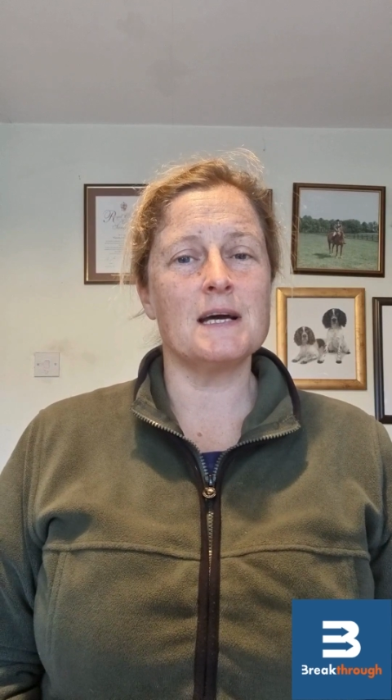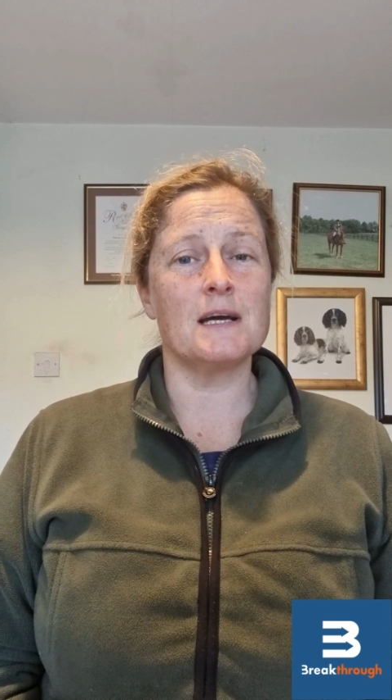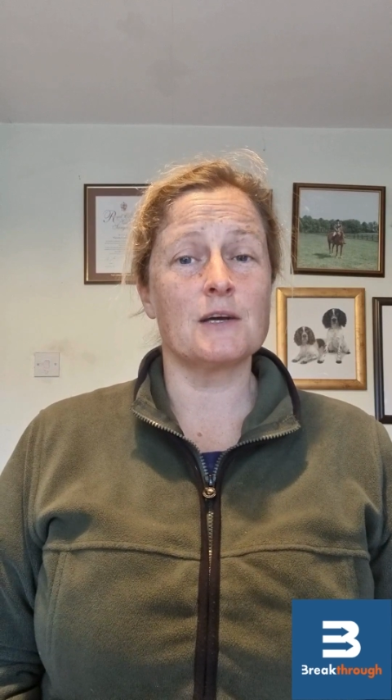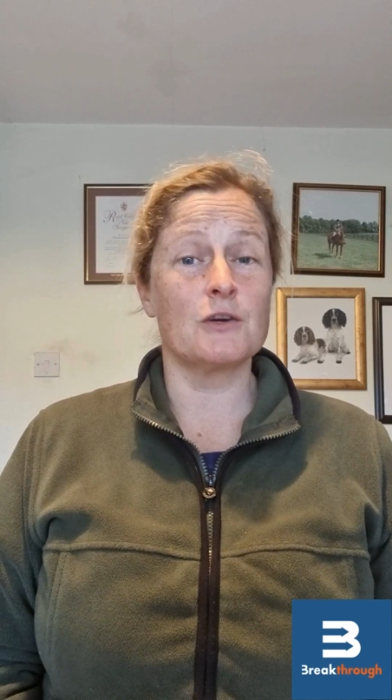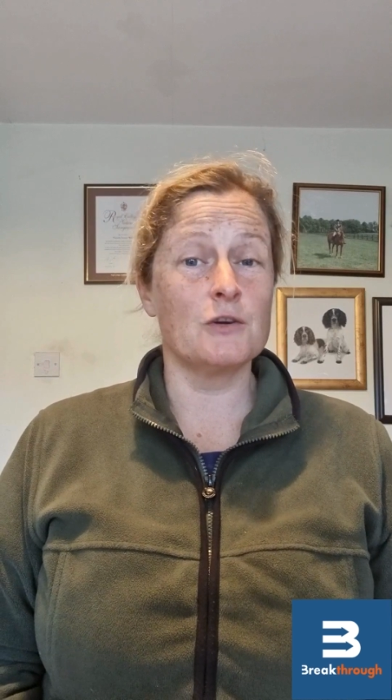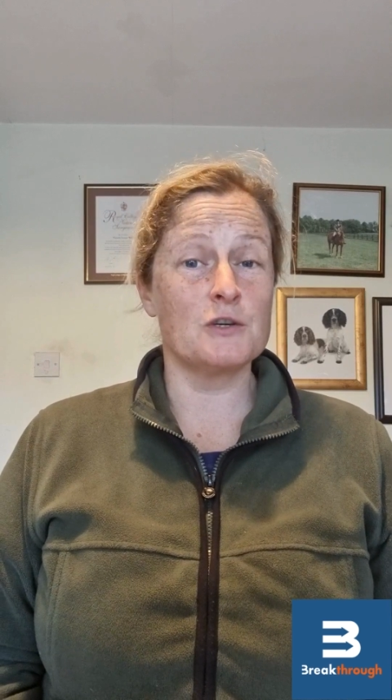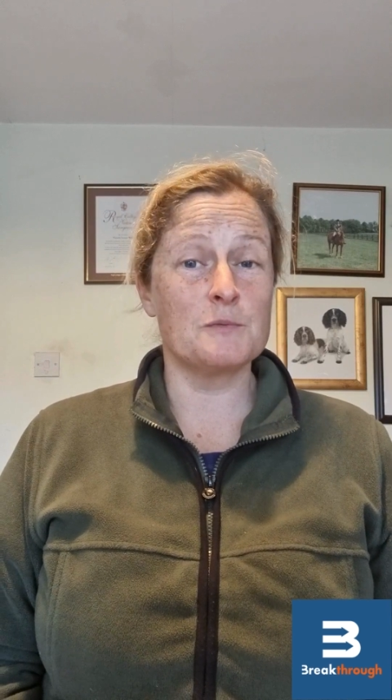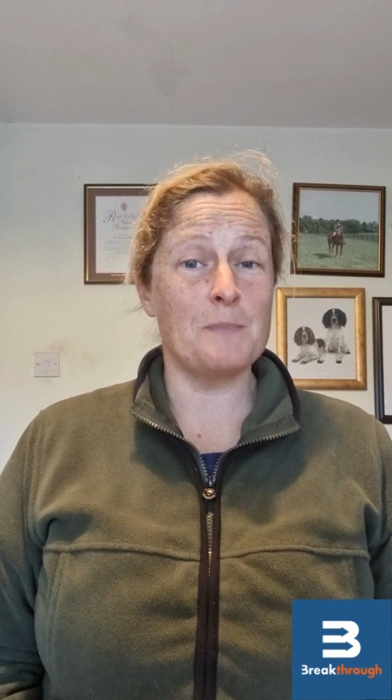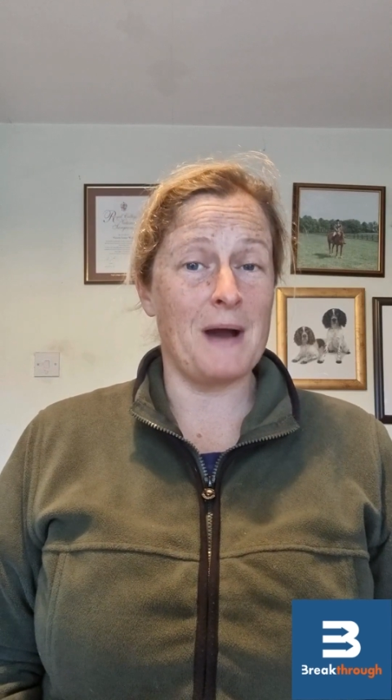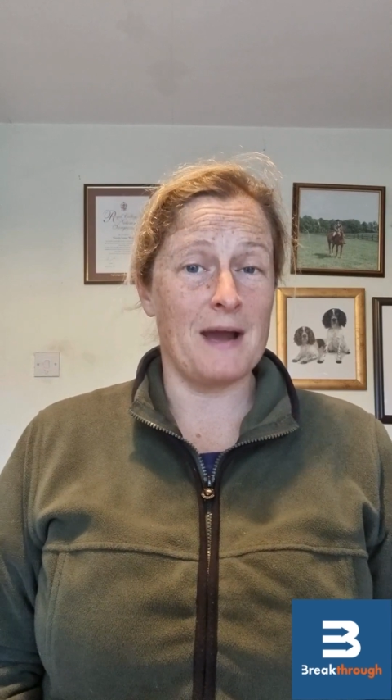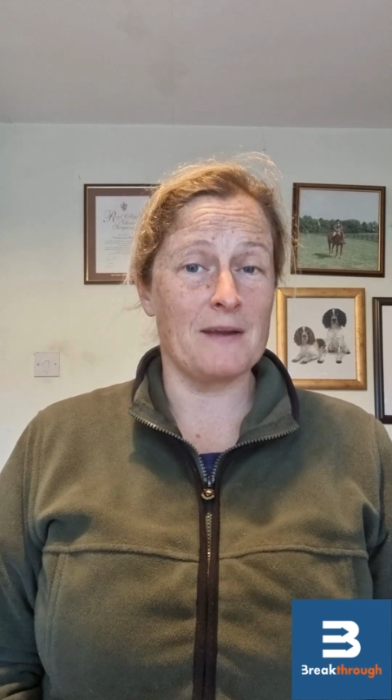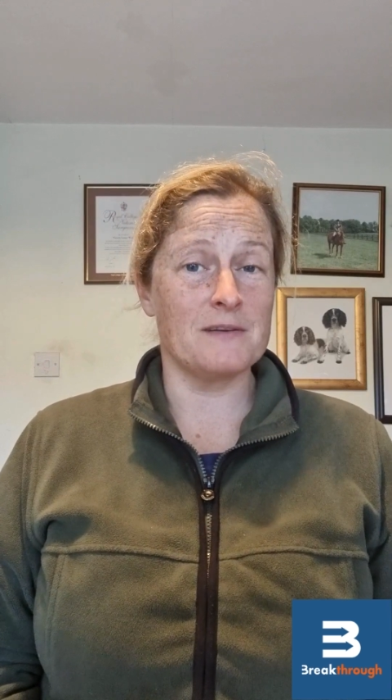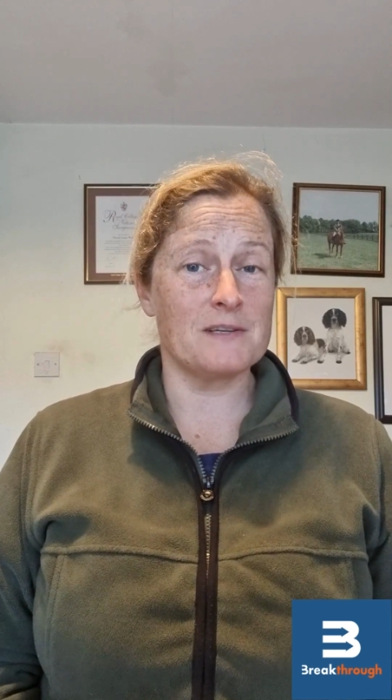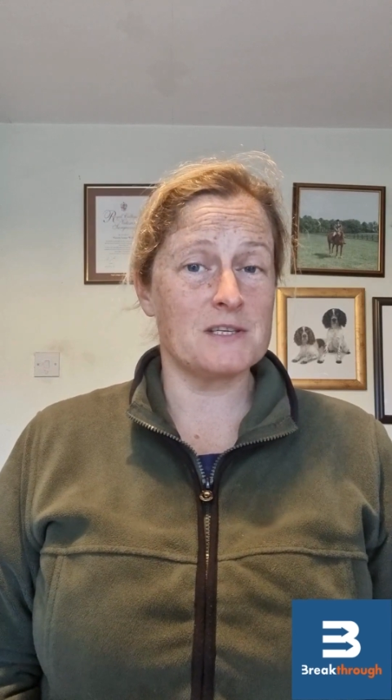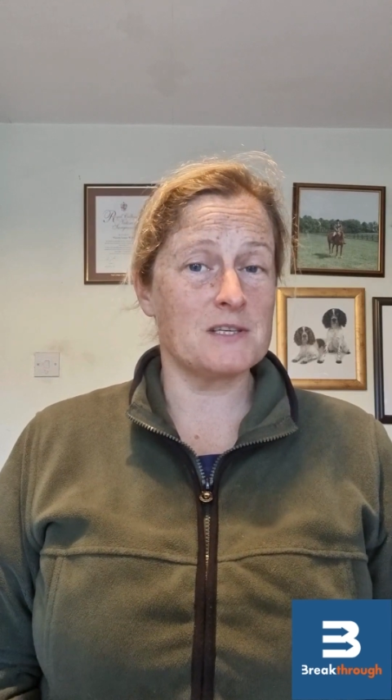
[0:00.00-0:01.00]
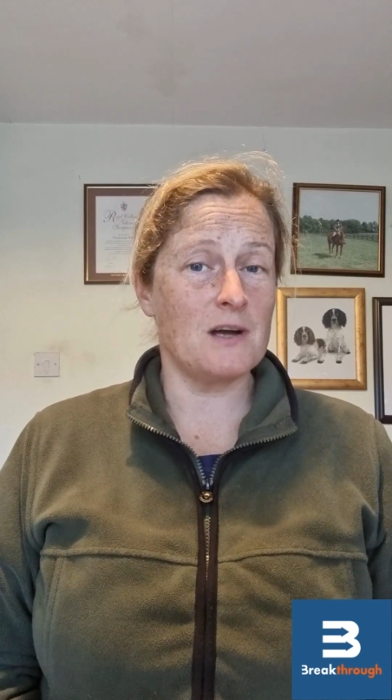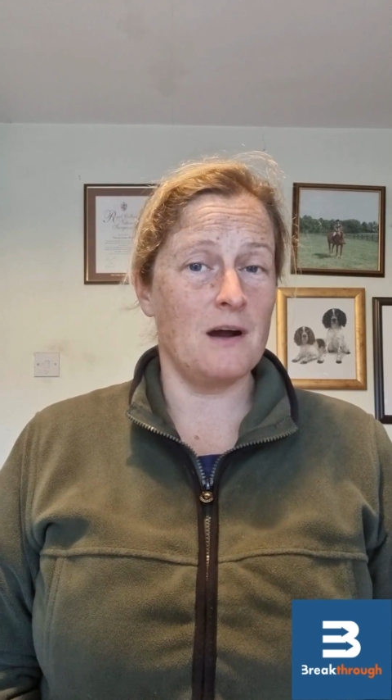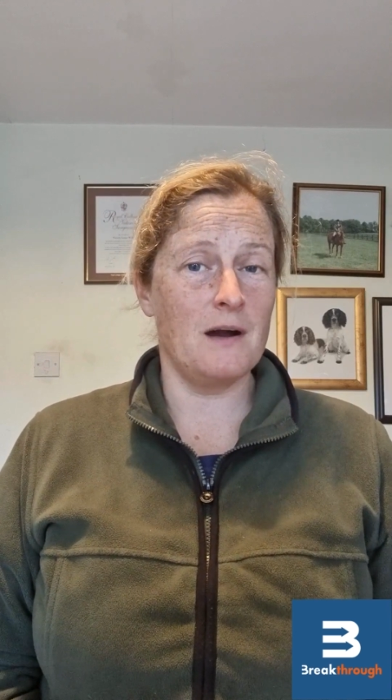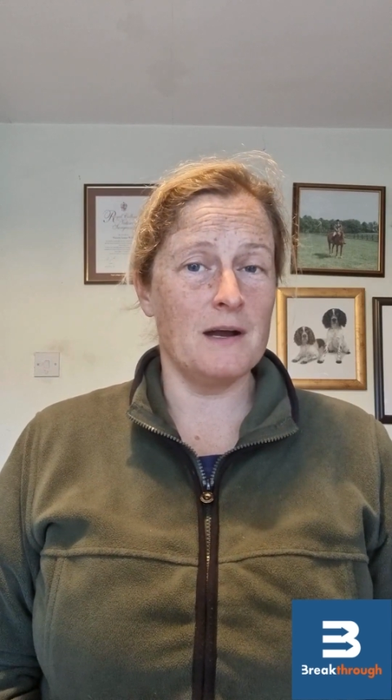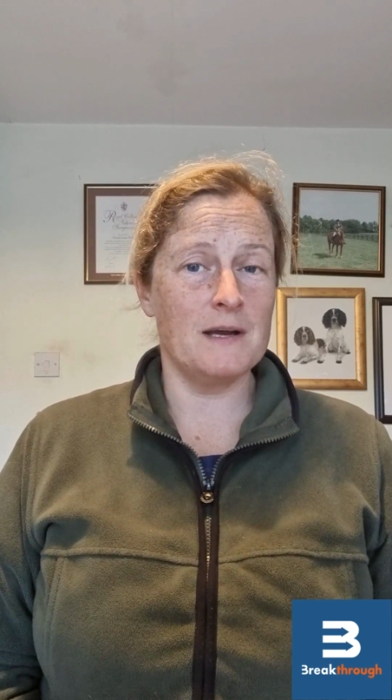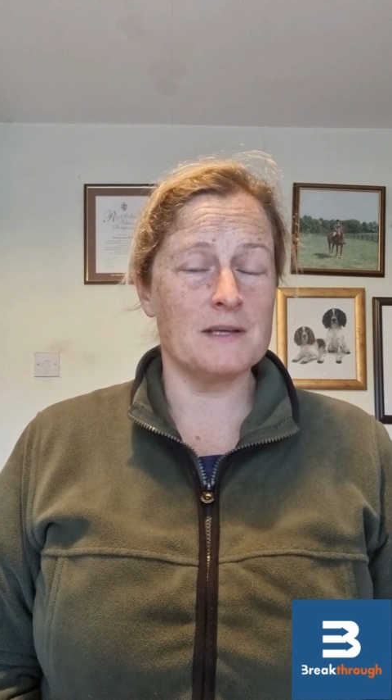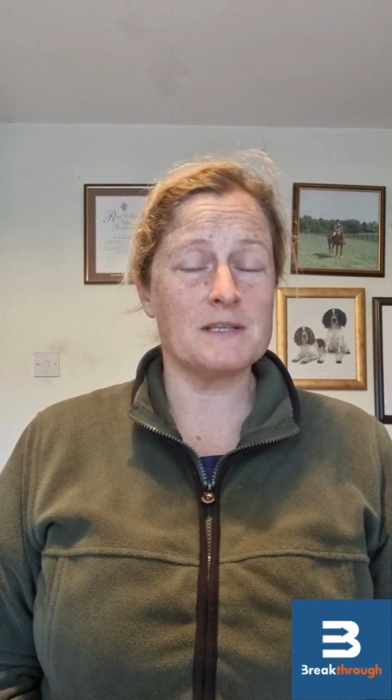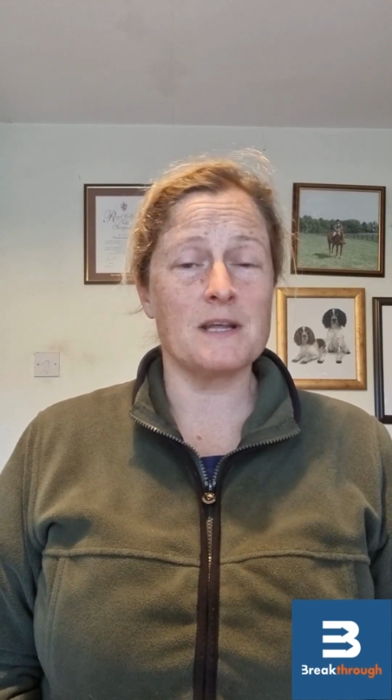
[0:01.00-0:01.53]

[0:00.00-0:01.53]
a good balanced diet,